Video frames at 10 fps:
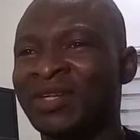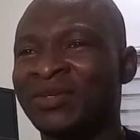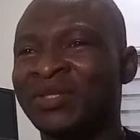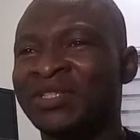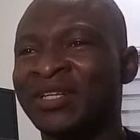
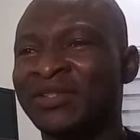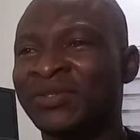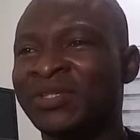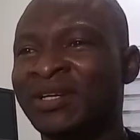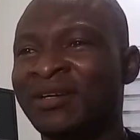to the
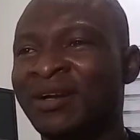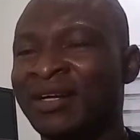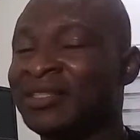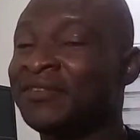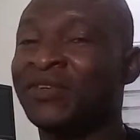transducer
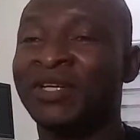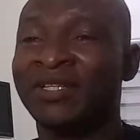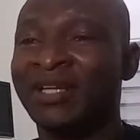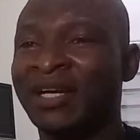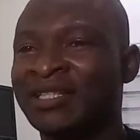and therefore
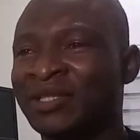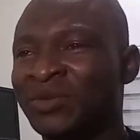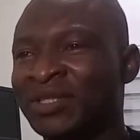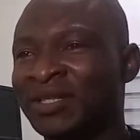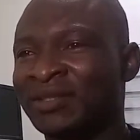is
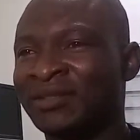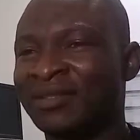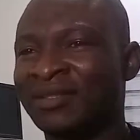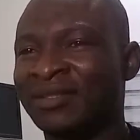attenuated.